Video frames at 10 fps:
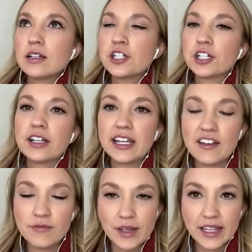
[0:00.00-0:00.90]
cheerleading
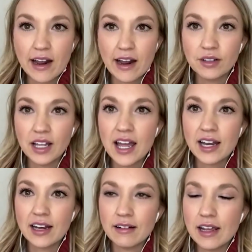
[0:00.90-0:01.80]
gave me that outlet,
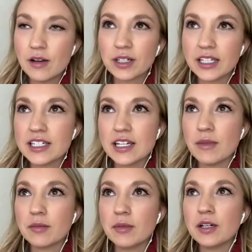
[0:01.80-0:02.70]
and it really did
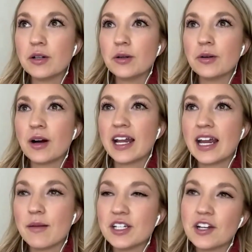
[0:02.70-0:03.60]
make me who I
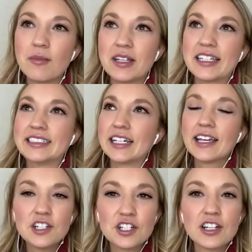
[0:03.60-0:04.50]
am. It taught me like
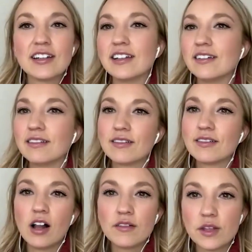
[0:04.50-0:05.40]
dedication and
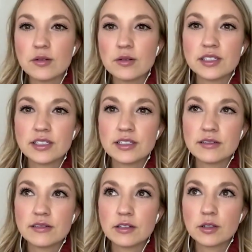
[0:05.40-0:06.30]
all of those
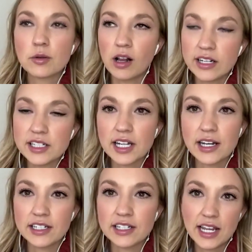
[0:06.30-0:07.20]
qualities
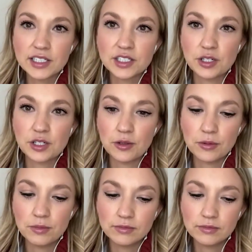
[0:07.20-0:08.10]
that it takes
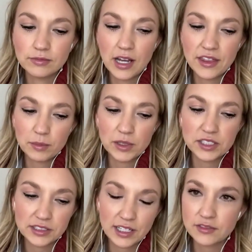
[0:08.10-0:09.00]
to, I think, be
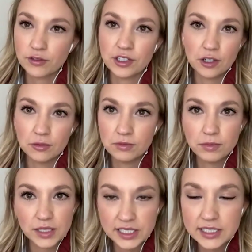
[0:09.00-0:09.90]
successful in your own
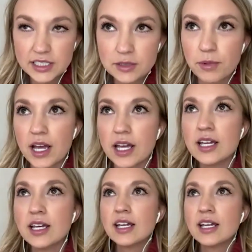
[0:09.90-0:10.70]
business. But